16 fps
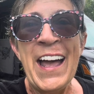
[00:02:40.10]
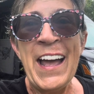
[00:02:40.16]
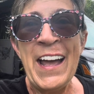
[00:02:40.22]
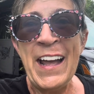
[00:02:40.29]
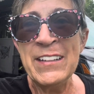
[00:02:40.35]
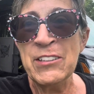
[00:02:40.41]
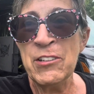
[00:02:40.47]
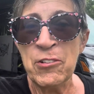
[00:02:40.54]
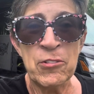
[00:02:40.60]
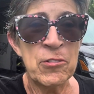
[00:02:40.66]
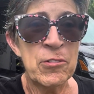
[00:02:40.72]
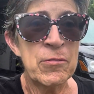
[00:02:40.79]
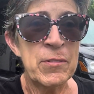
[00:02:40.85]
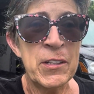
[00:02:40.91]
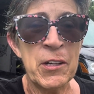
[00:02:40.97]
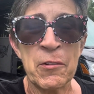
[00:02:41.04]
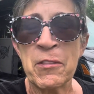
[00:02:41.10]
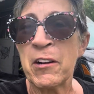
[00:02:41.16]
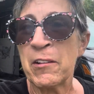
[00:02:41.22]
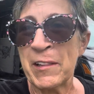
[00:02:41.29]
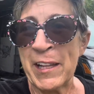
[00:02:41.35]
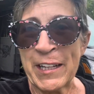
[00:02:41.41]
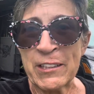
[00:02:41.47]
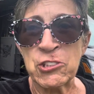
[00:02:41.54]
And you, you know, they're
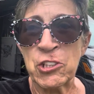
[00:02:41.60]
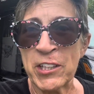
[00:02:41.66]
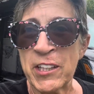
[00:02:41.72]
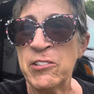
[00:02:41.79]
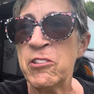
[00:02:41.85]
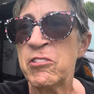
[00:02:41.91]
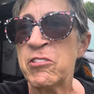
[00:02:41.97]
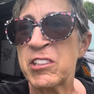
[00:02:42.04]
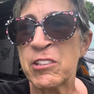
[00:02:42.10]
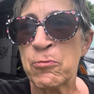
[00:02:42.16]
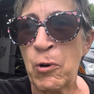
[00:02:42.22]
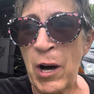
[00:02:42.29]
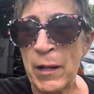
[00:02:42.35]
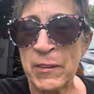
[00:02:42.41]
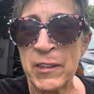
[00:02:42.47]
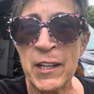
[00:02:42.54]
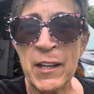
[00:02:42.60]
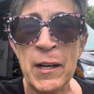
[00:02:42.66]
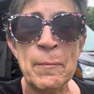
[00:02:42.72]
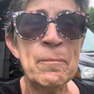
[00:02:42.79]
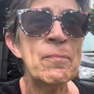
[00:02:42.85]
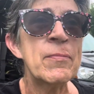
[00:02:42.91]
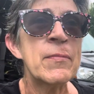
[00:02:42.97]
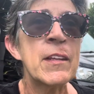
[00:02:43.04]
electric and you swat
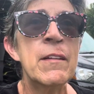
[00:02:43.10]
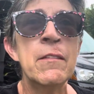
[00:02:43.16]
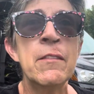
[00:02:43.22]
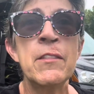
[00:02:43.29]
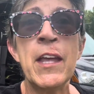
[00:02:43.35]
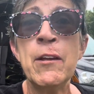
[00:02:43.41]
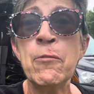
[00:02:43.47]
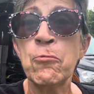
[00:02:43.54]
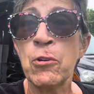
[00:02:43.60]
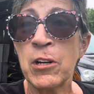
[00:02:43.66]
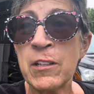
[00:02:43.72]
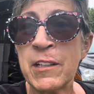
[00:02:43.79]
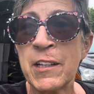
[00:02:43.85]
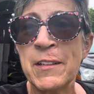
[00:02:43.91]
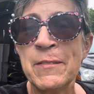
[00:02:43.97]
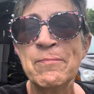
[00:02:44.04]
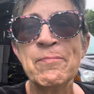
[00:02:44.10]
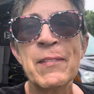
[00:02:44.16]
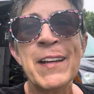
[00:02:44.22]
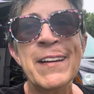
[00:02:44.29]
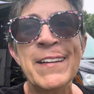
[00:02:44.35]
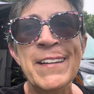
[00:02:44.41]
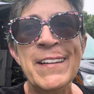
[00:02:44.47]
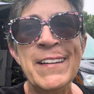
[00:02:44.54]
them. They work
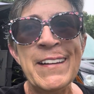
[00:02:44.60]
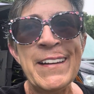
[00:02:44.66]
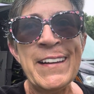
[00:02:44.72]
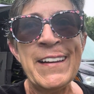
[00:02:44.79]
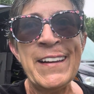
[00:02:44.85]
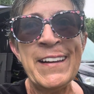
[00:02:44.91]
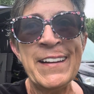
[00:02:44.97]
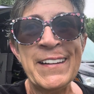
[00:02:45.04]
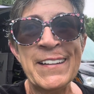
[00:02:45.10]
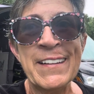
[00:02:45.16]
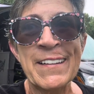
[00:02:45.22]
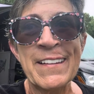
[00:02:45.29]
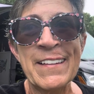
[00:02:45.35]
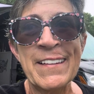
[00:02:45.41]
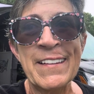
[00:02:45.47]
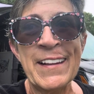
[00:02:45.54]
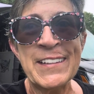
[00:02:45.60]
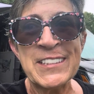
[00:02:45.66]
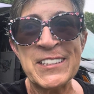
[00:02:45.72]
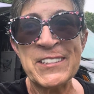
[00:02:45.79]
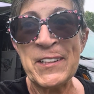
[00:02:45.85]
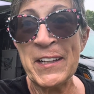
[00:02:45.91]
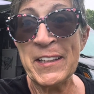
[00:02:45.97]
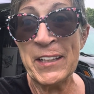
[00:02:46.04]

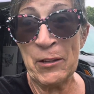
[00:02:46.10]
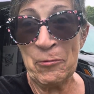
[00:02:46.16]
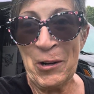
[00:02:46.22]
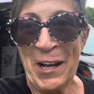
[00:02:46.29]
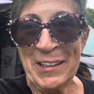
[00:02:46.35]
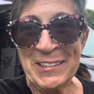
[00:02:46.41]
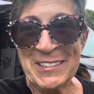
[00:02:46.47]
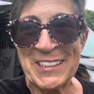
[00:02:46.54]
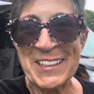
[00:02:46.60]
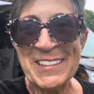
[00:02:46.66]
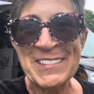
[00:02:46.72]
unless they get wet.